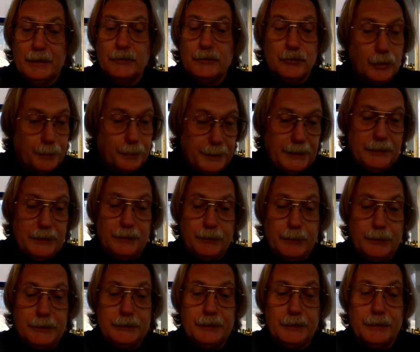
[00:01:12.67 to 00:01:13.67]

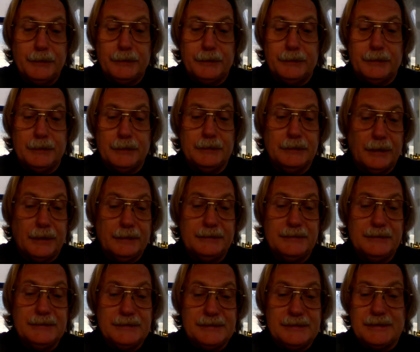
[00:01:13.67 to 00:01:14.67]
torpedoing the
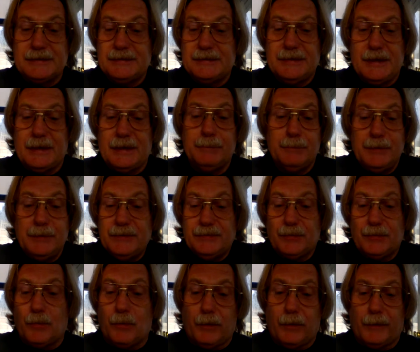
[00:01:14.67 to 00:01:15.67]
1968 peace
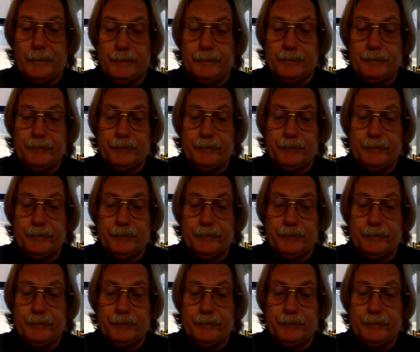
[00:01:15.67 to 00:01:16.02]
accord.